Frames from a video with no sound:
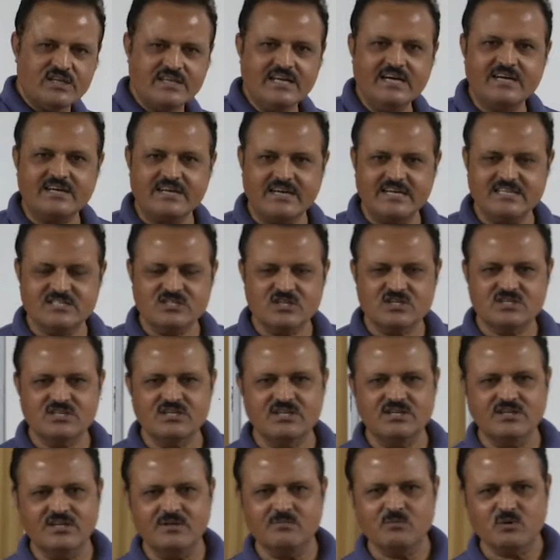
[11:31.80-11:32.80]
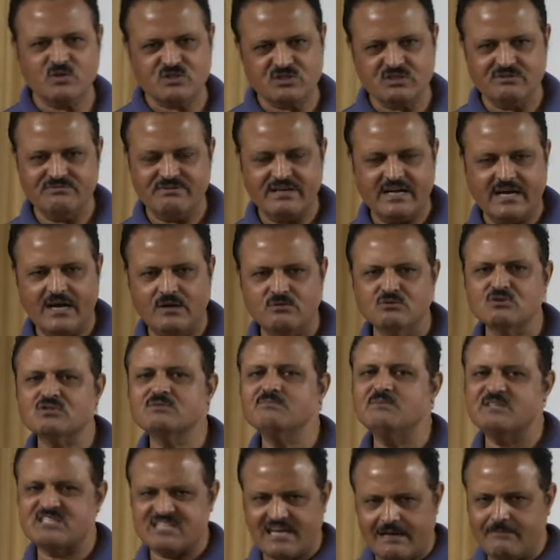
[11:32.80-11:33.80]
that transaction in the books of accounts,
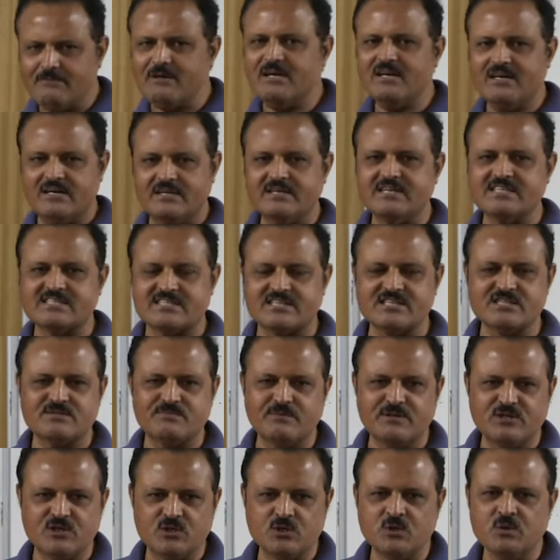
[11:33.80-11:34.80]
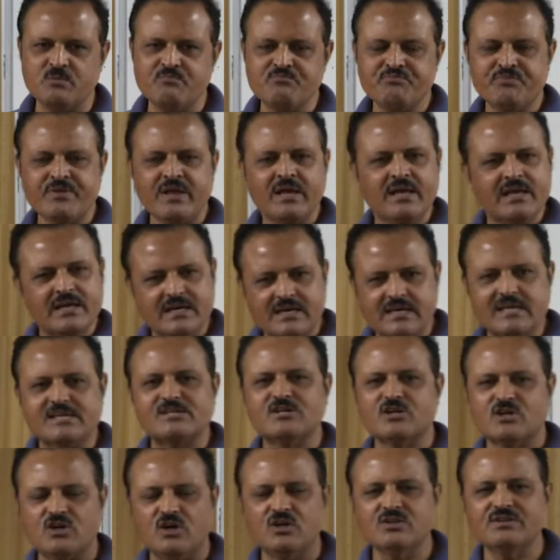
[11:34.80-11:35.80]
which I will discuss with you
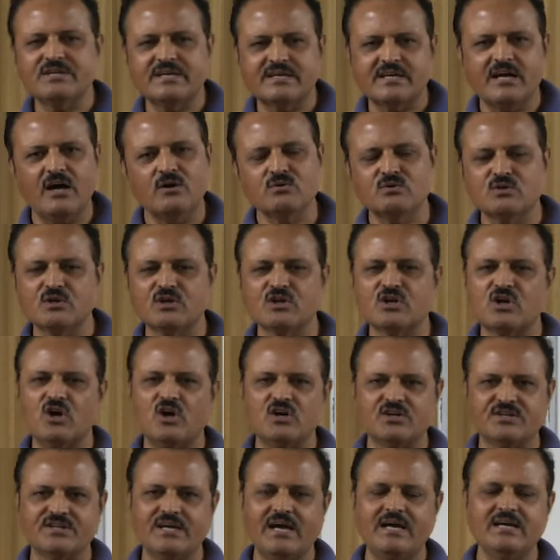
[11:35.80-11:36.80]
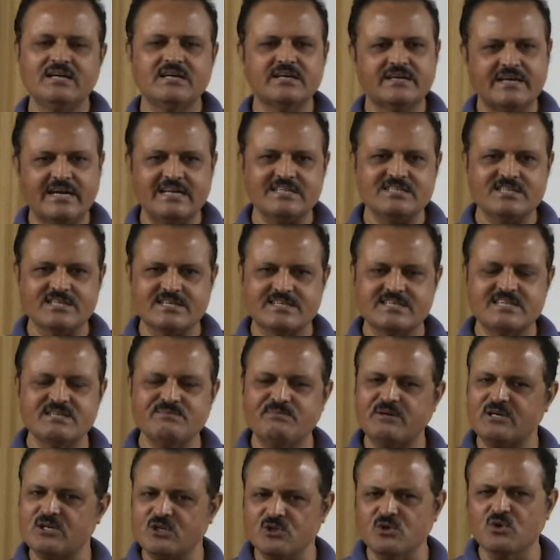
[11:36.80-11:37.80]
later on, that how to record the transactions.
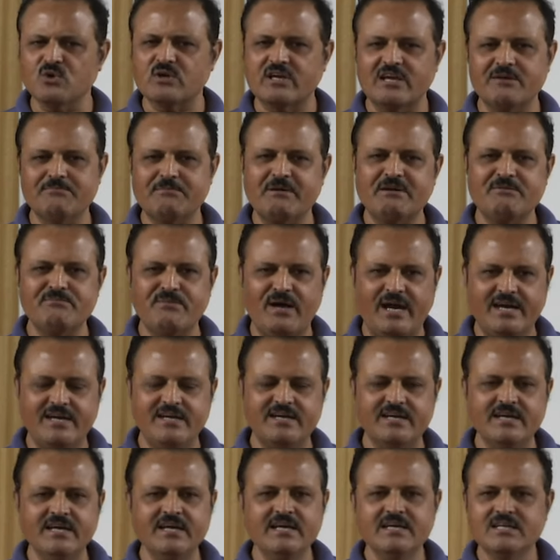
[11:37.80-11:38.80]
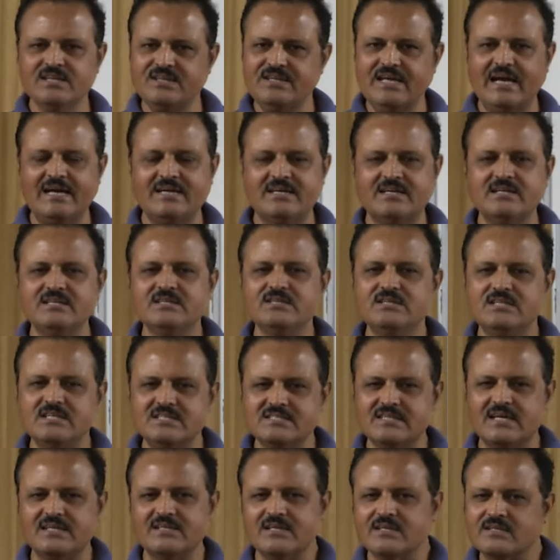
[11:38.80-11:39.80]
But you keep in mind that these
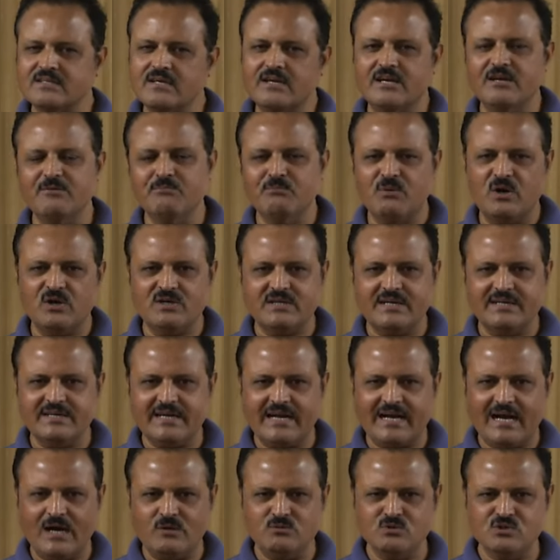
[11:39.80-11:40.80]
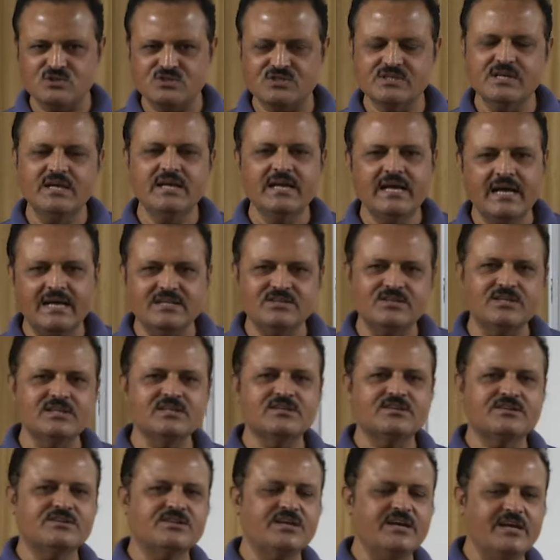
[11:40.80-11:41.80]
are the three important accounts and the
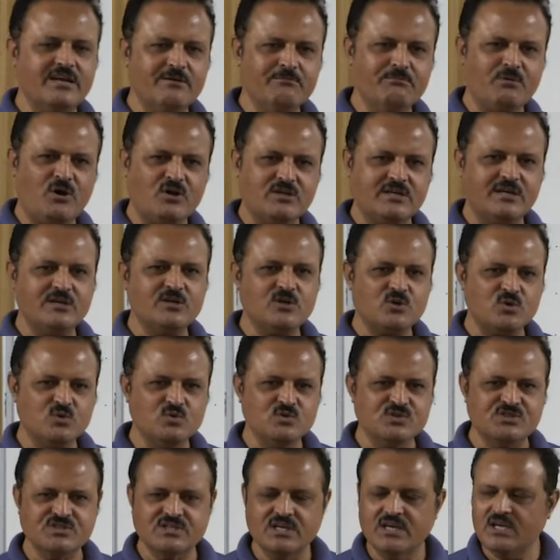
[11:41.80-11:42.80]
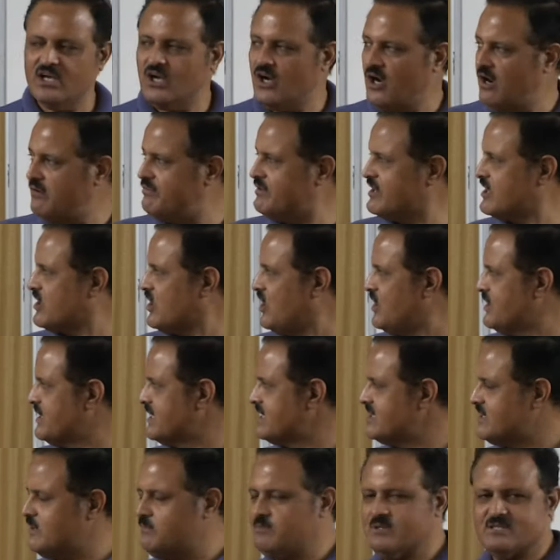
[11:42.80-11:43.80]
three important rules of recording
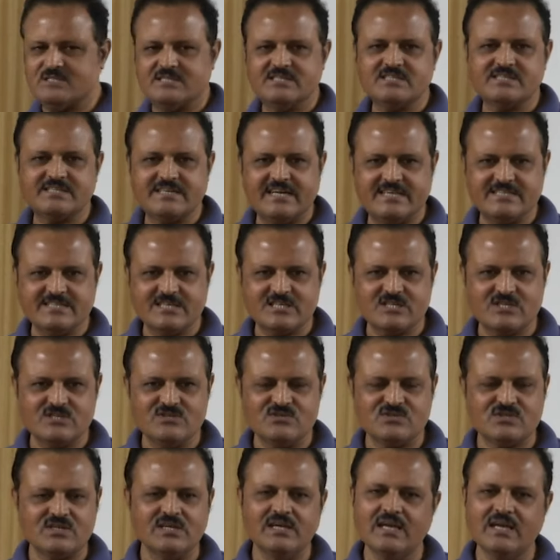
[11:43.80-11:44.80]
the business transactions,